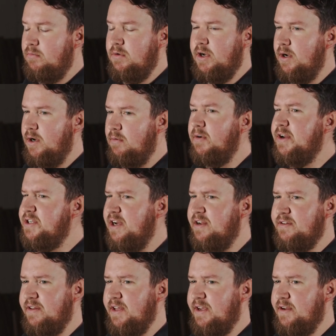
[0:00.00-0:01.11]
Uh, reach out
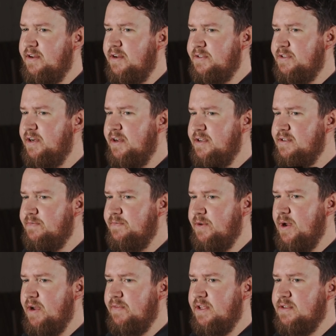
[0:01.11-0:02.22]
to, that, uh, to us if you
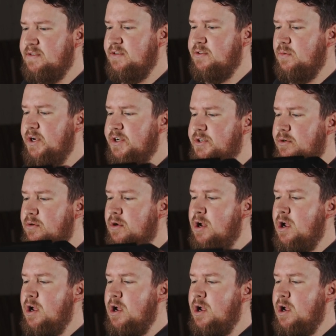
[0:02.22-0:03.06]
have that situation.